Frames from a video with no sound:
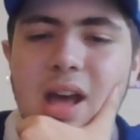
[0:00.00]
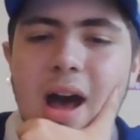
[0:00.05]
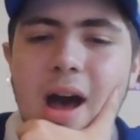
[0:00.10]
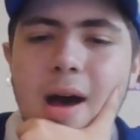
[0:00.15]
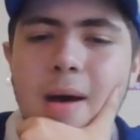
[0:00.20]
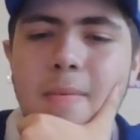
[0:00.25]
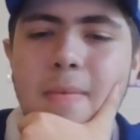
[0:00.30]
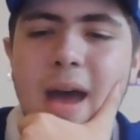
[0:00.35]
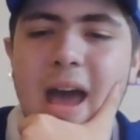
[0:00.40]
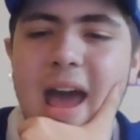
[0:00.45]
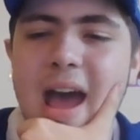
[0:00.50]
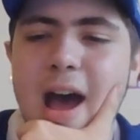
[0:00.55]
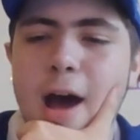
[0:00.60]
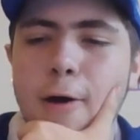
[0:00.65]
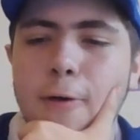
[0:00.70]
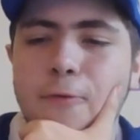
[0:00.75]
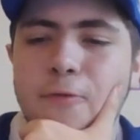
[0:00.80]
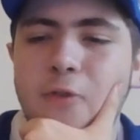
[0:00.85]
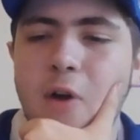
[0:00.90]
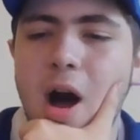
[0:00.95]
Come out
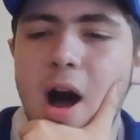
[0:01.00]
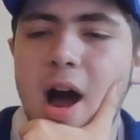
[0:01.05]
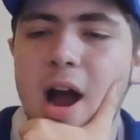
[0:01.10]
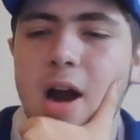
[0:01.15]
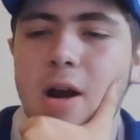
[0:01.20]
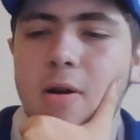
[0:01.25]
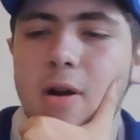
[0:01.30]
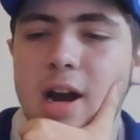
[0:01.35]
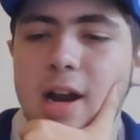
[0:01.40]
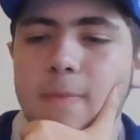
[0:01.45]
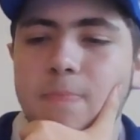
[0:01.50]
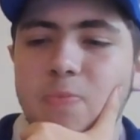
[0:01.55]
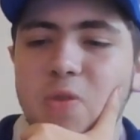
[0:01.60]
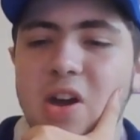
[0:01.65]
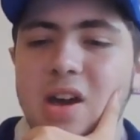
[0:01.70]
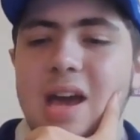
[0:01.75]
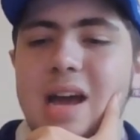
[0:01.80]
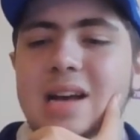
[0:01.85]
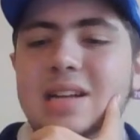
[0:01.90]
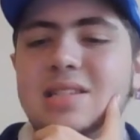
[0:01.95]
firing.
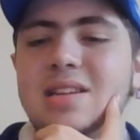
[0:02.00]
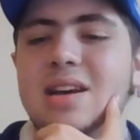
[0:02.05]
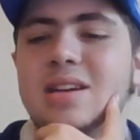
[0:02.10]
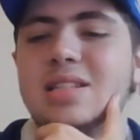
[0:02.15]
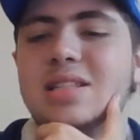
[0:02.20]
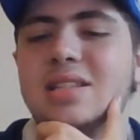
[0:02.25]
Okay, as